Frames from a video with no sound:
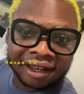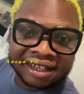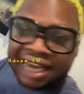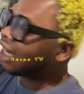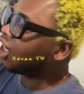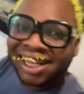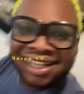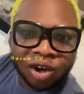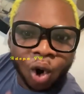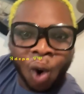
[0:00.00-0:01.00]
Now,
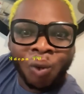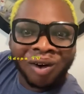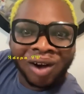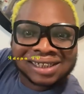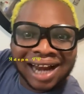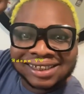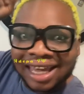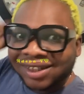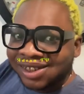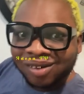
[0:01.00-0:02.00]
Logic, oh, go to that
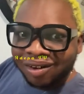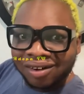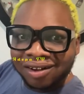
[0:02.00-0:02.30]
TV, son.